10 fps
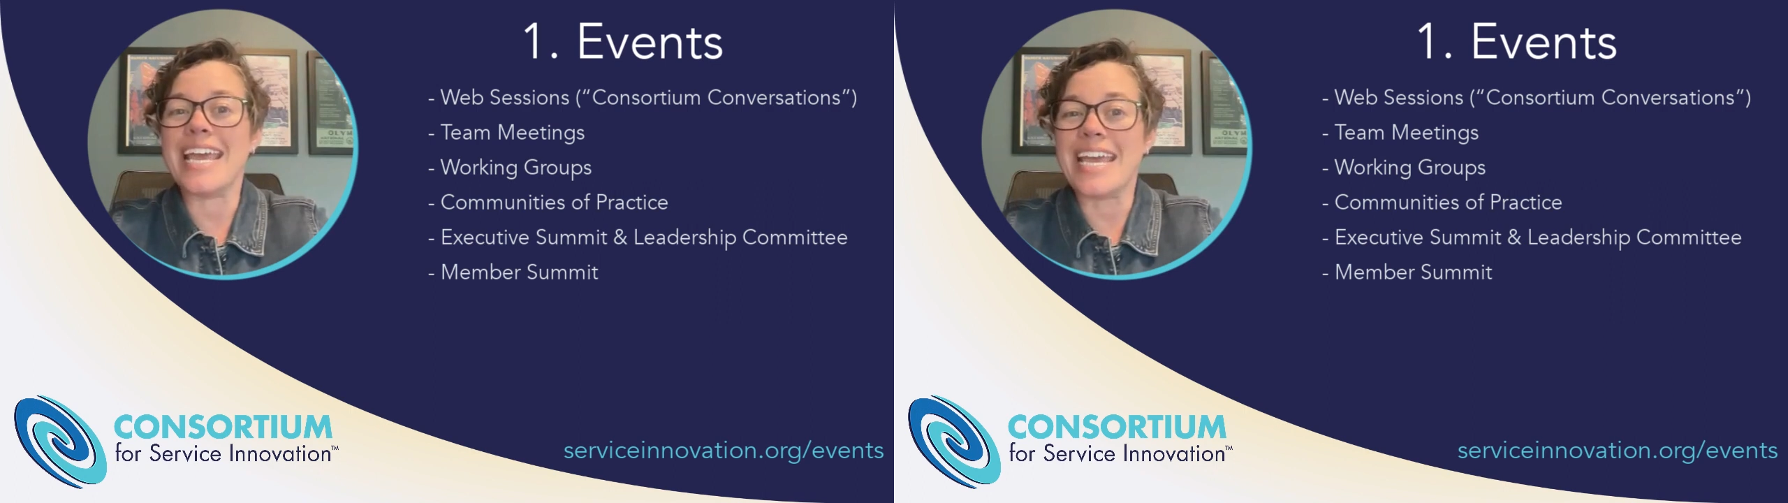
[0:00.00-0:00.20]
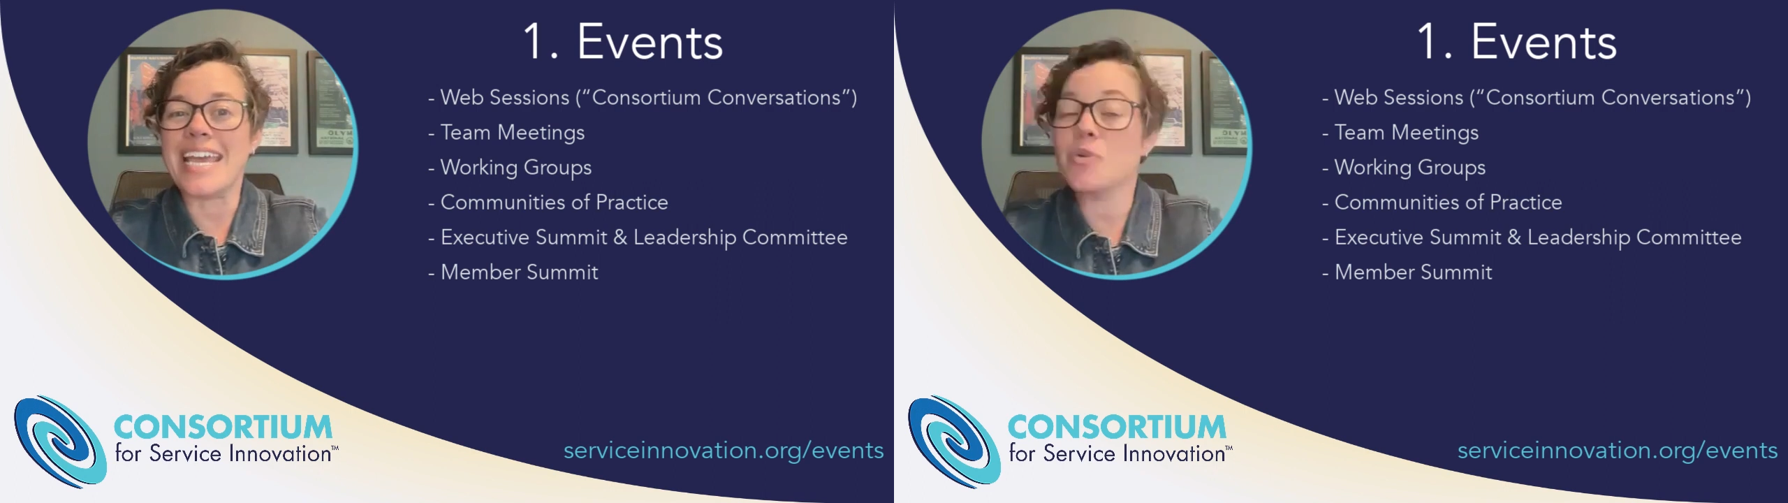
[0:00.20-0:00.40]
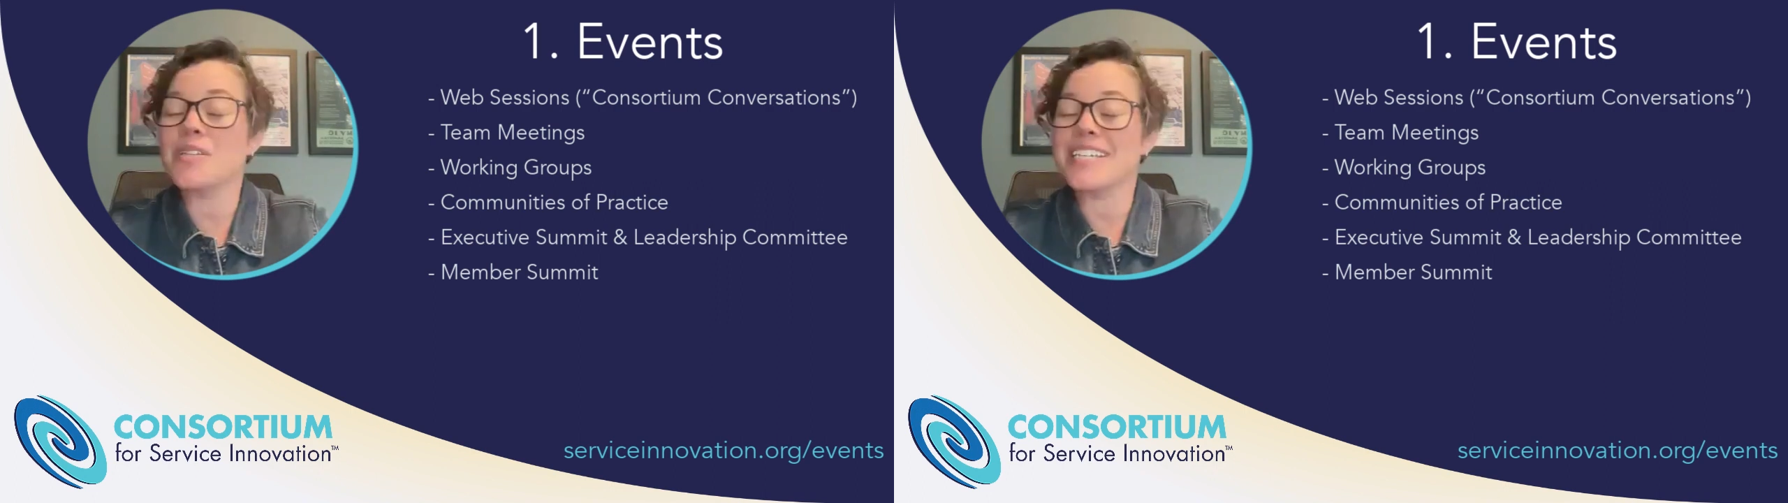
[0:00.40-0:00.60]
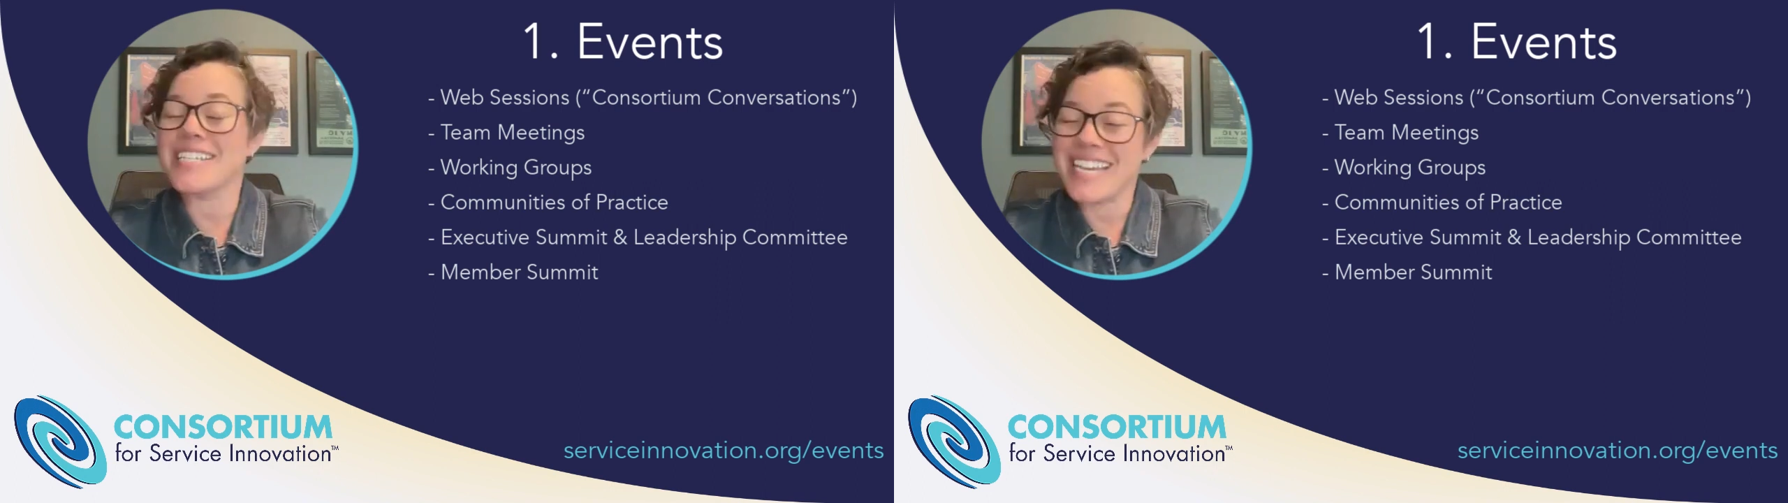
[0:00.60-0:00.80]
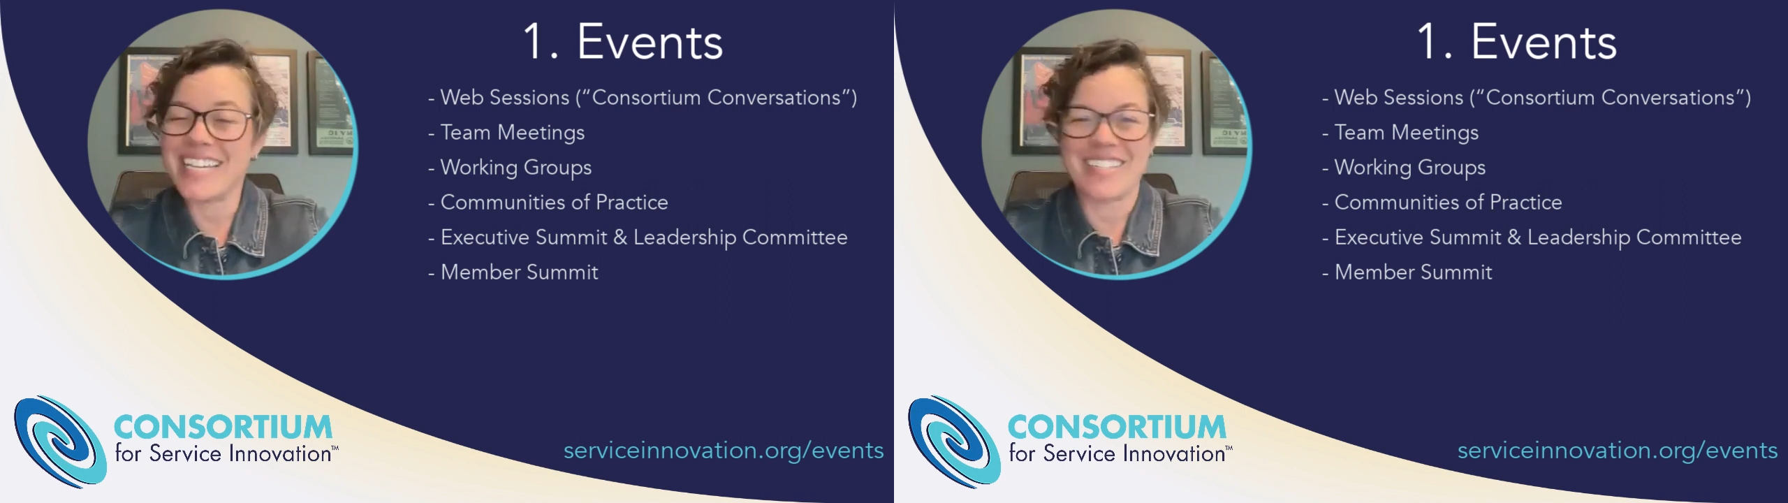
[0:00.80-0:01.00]
annual
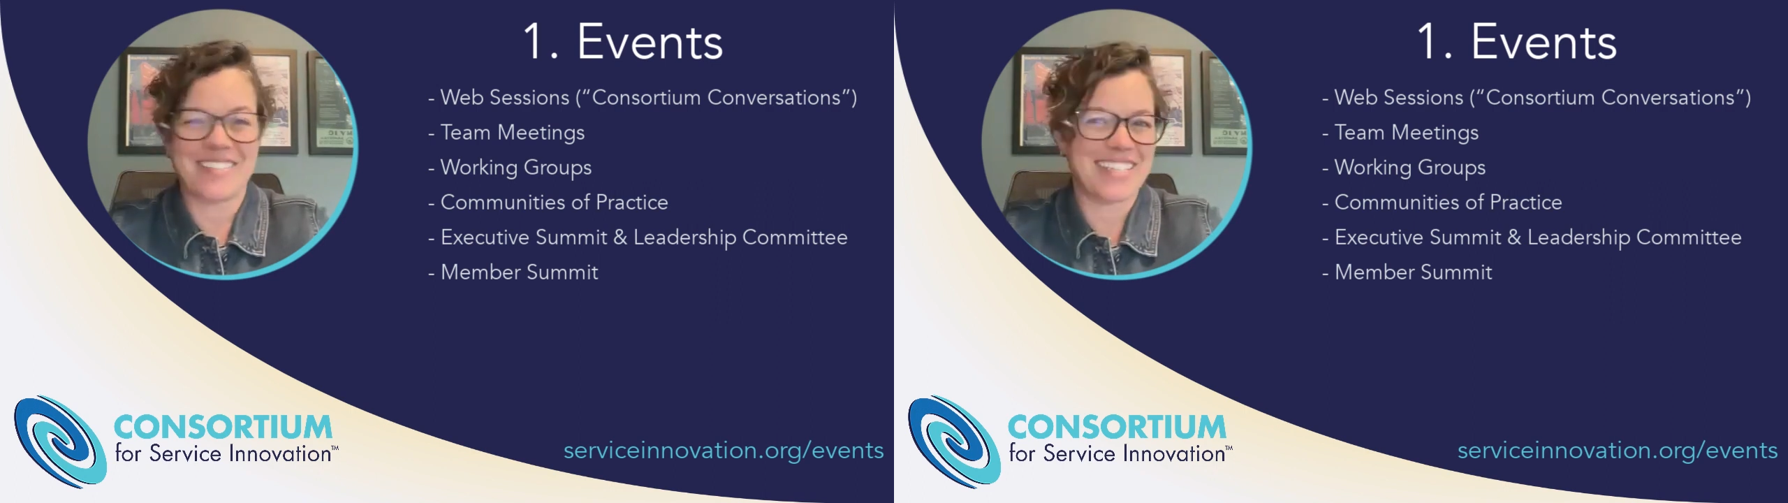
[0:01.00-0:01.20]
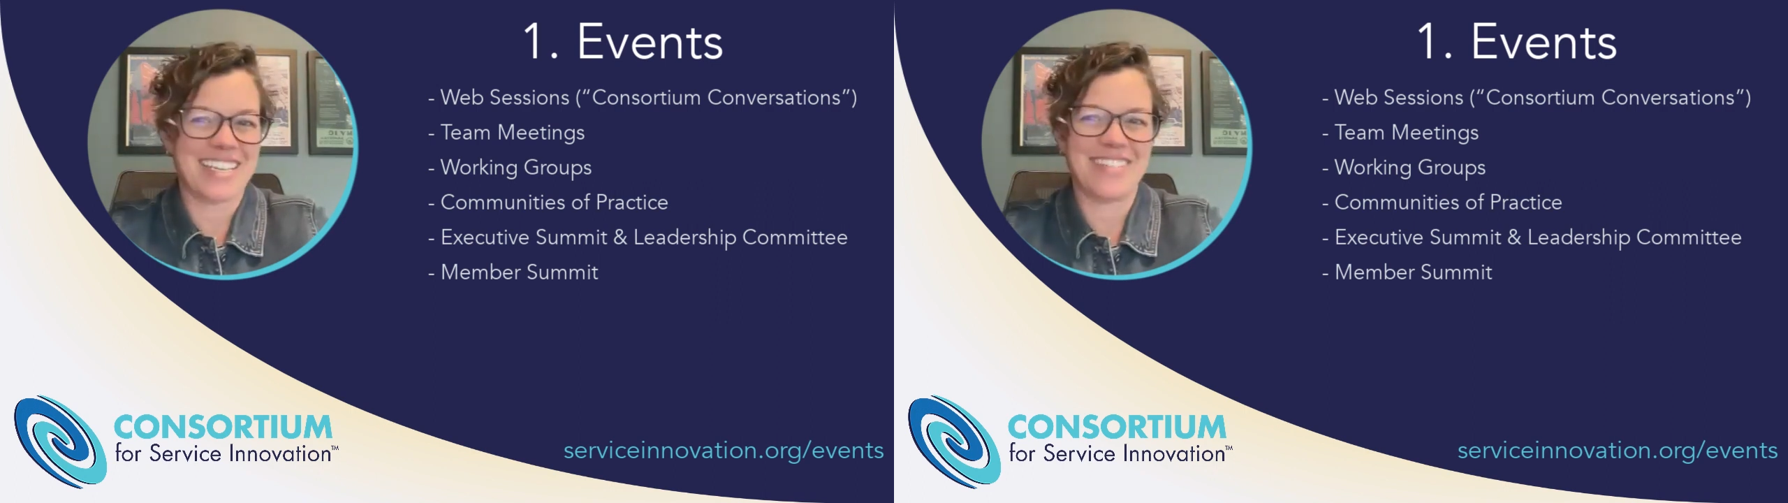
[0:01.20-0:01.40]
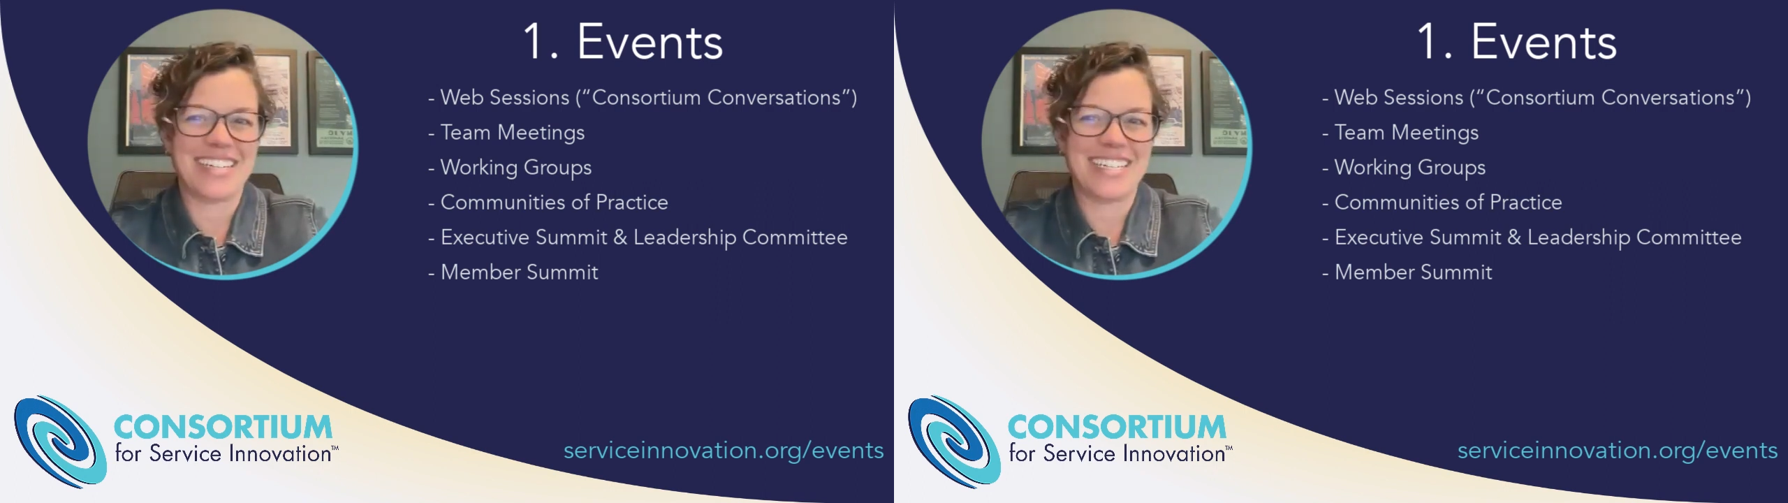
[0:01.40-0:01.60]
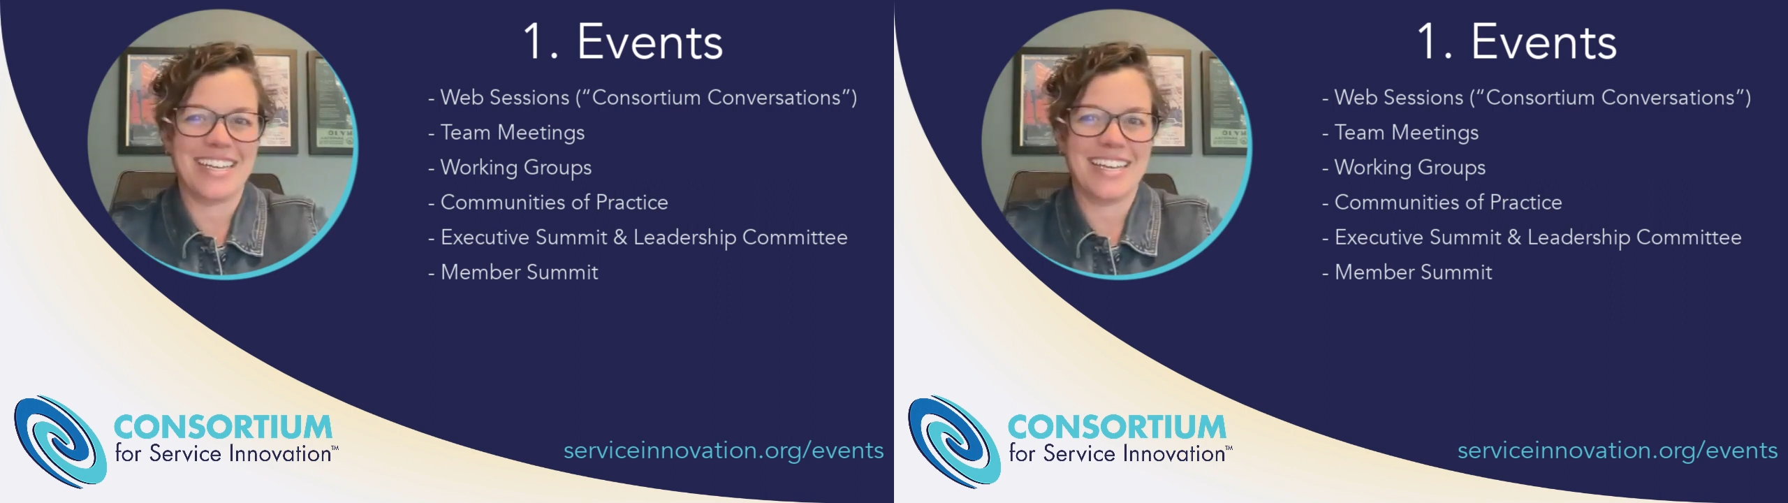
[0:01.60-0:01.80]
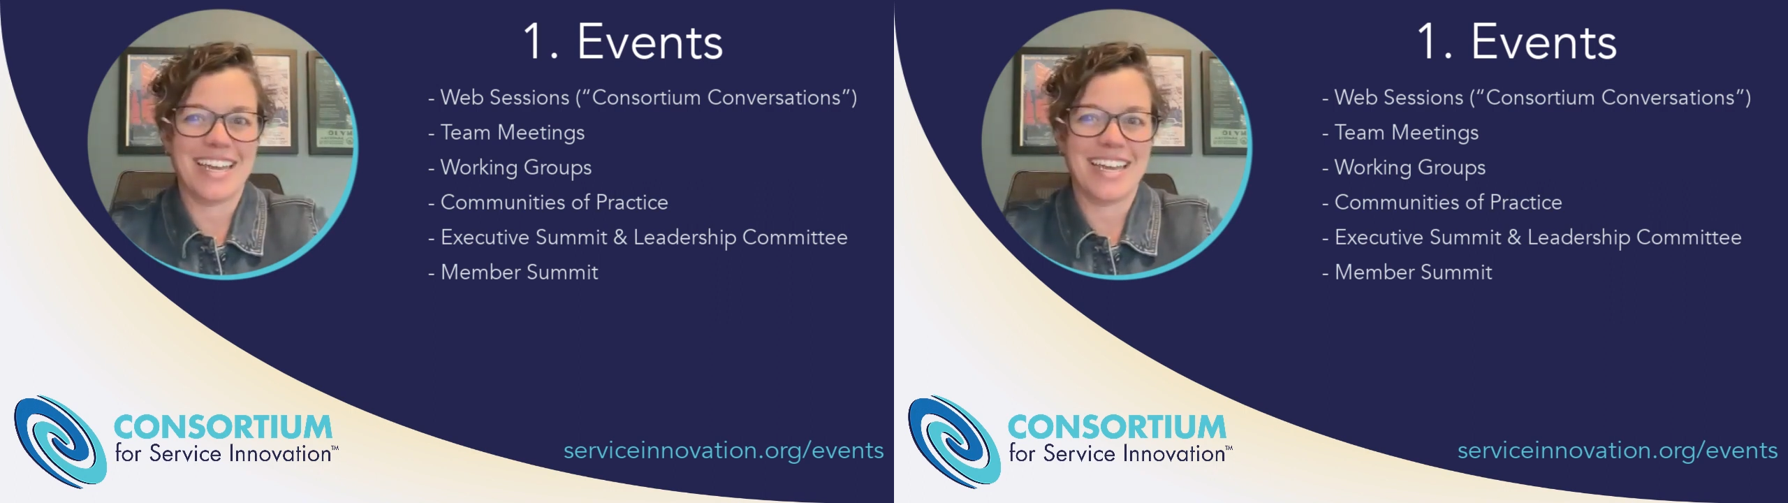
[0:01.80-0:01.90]
executive summit,